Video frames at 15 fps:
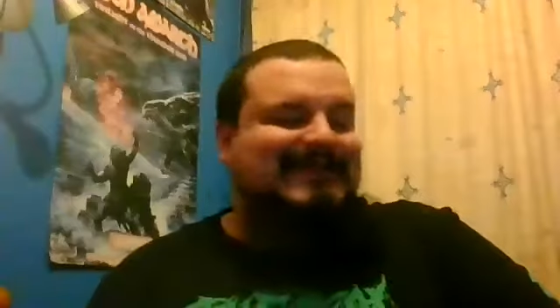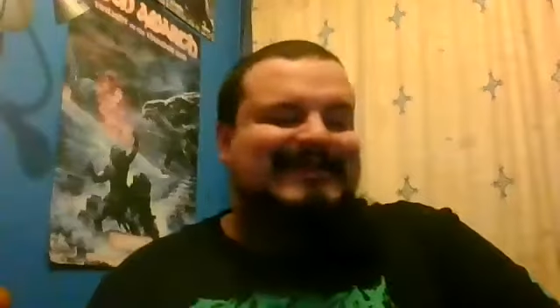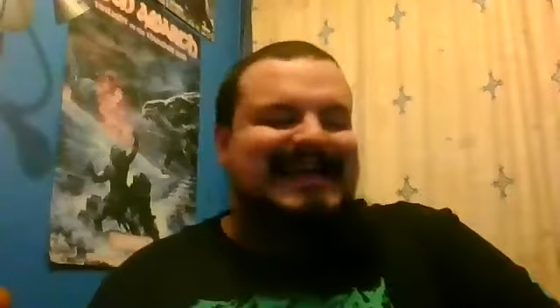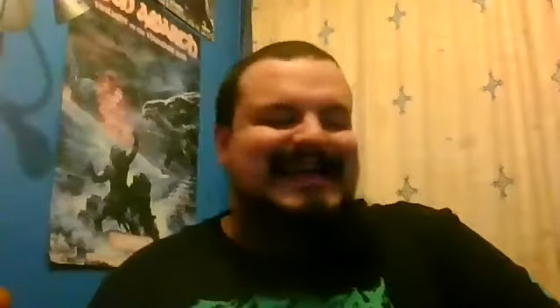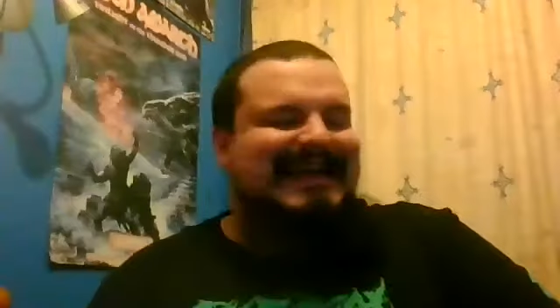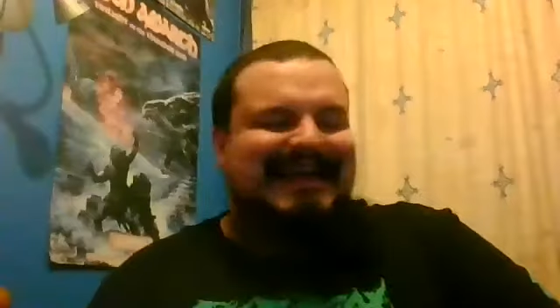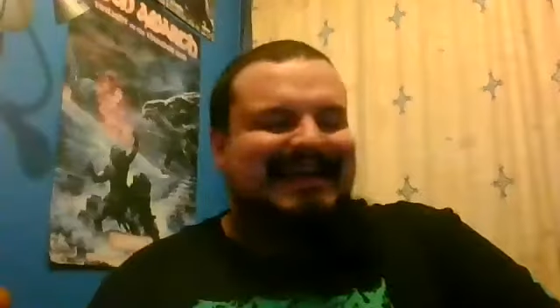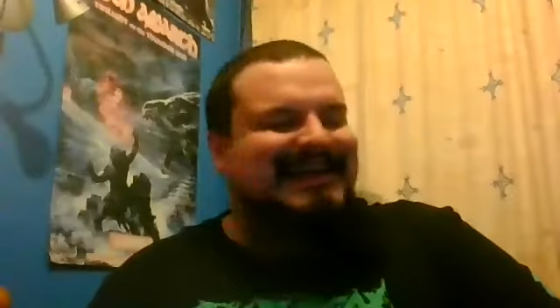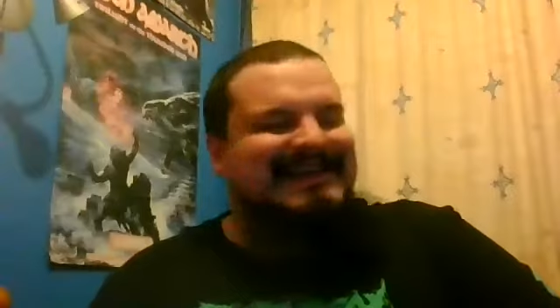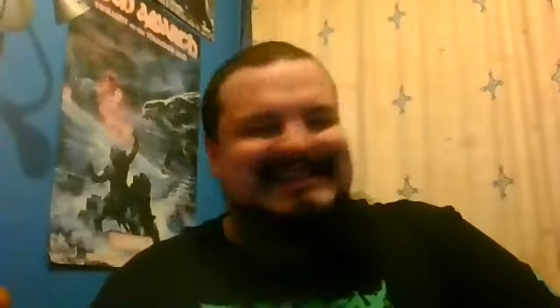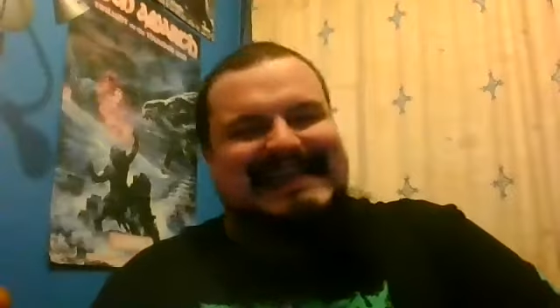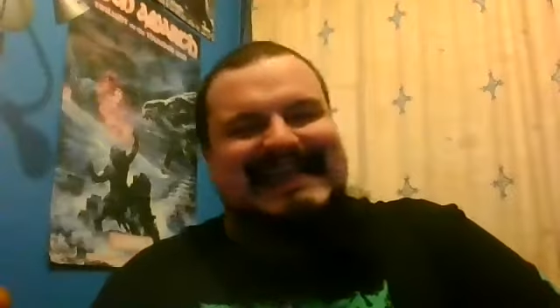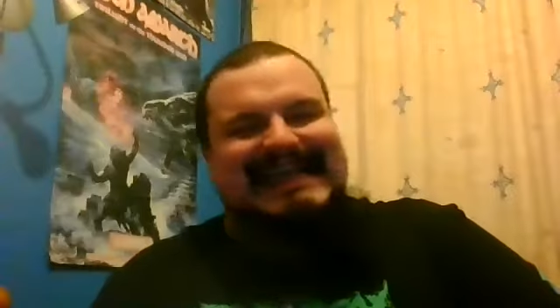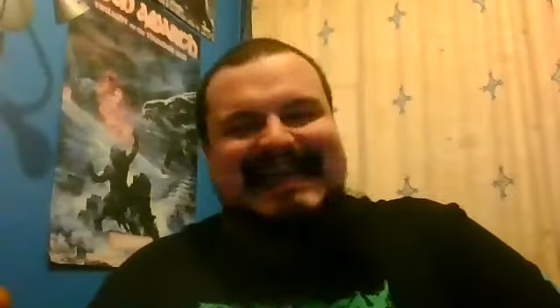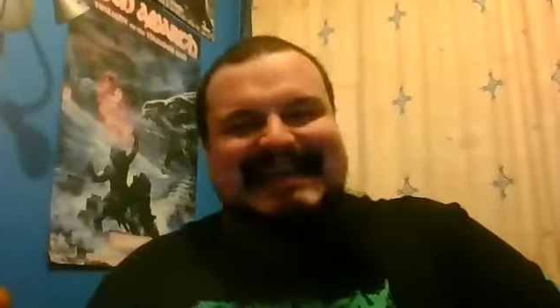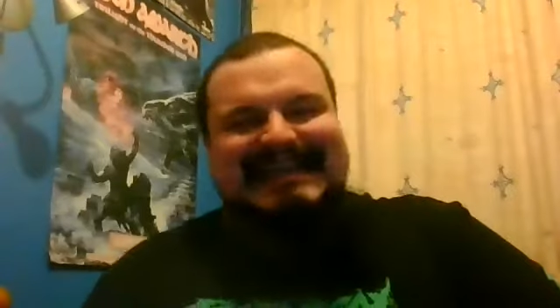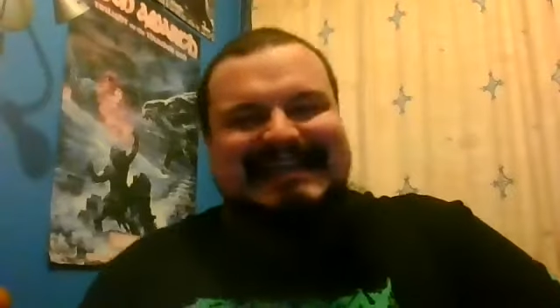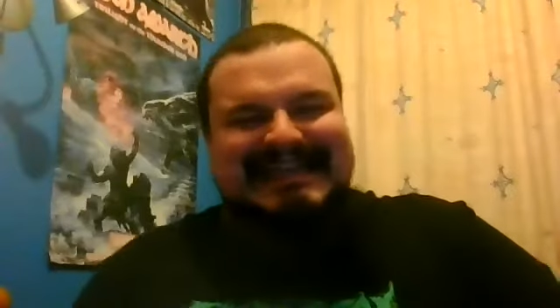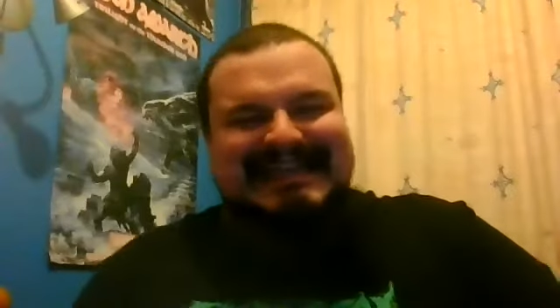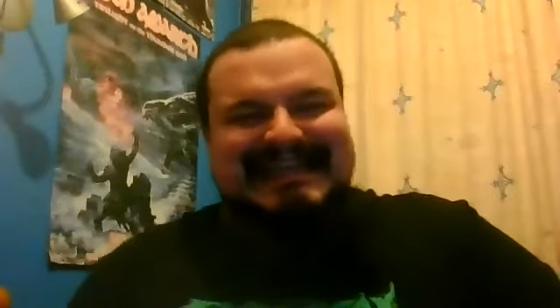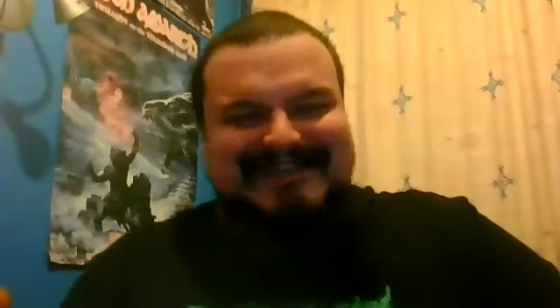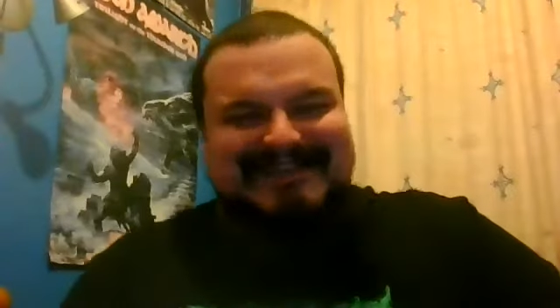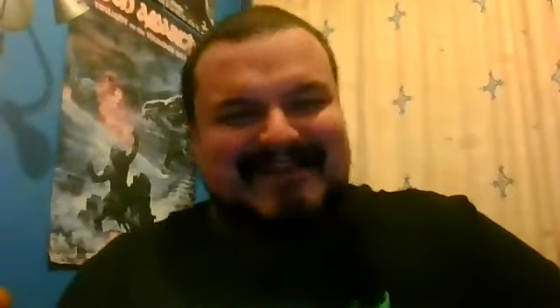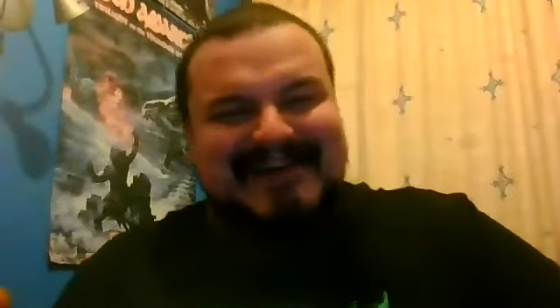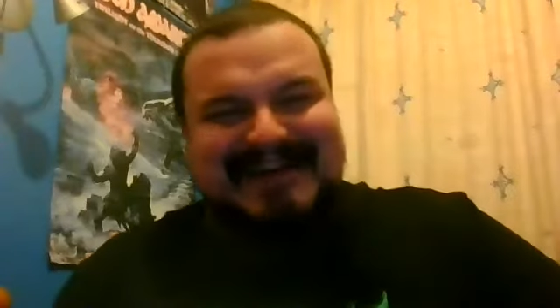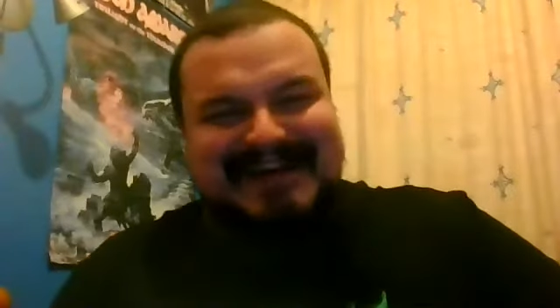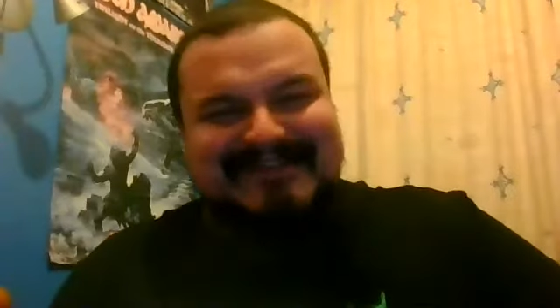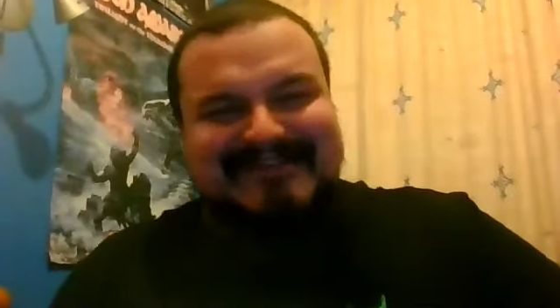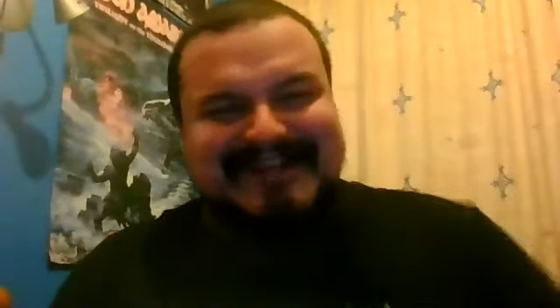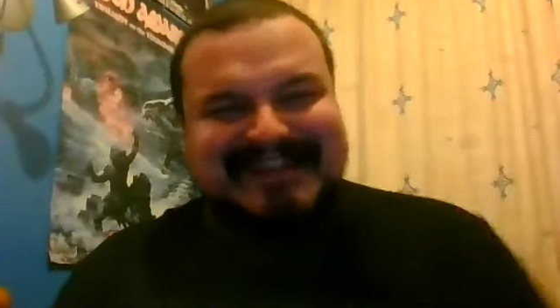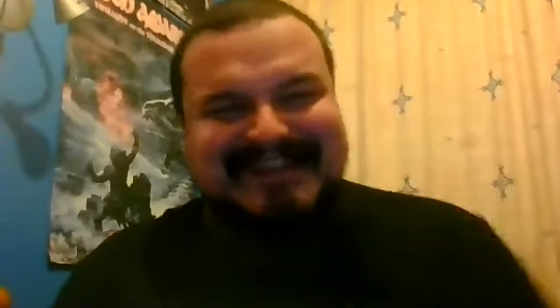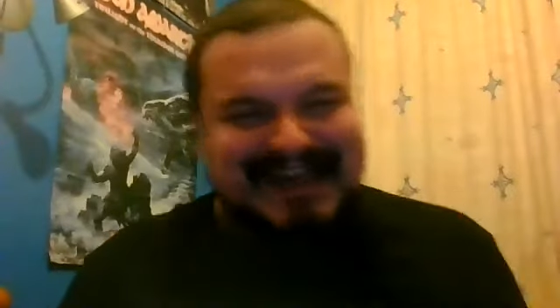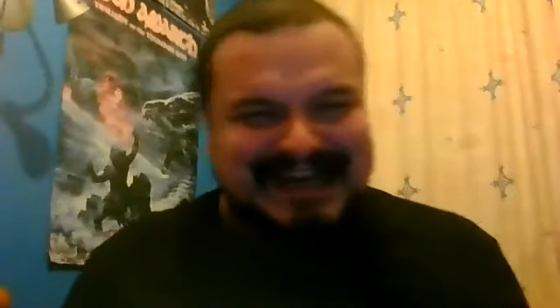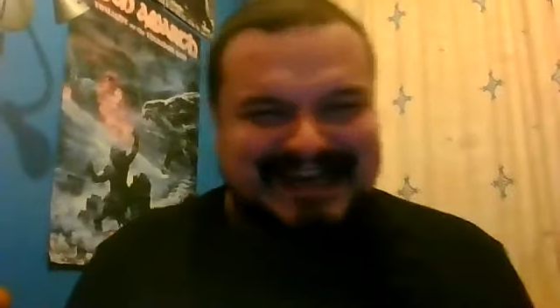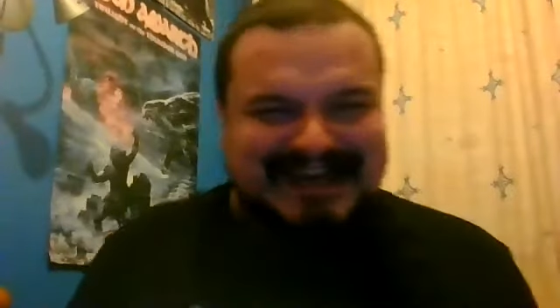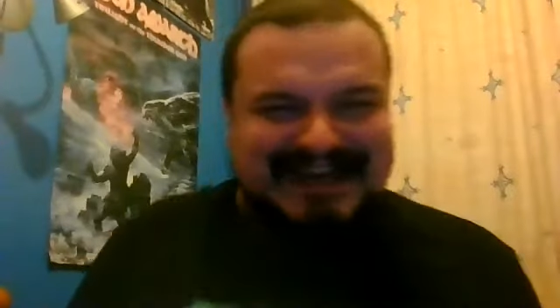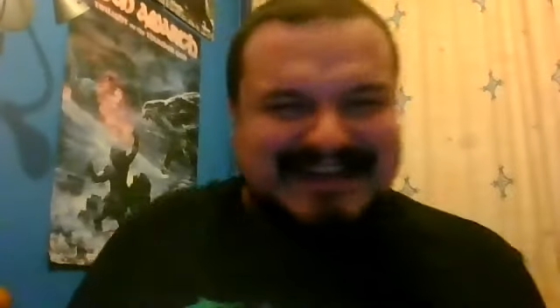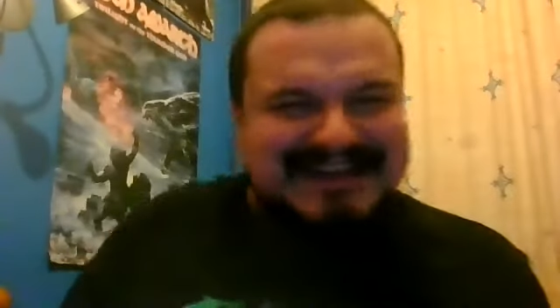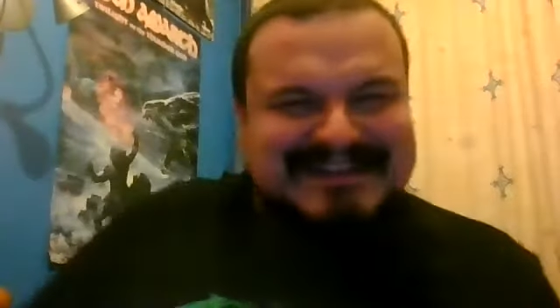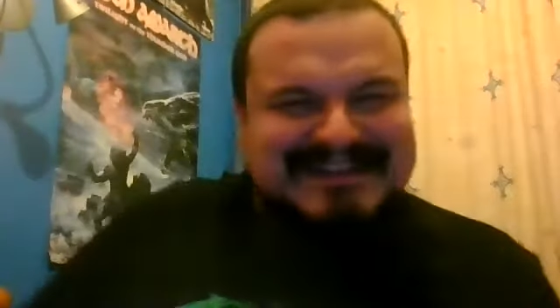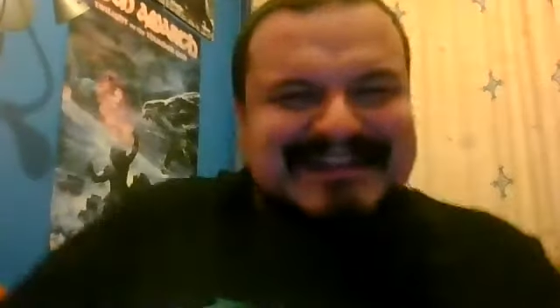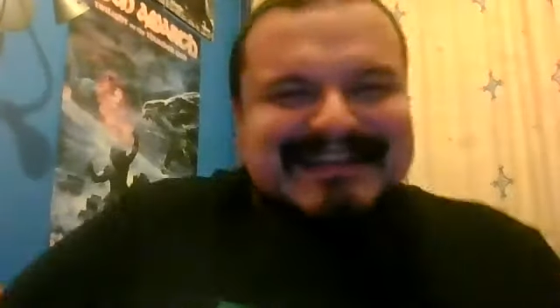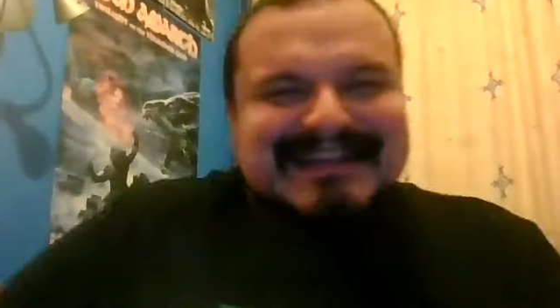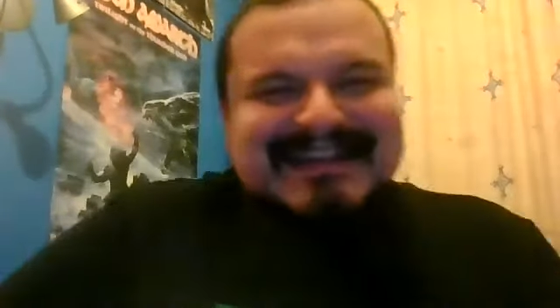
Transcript: ridiculous, isn't it? It's fucking ridiculous.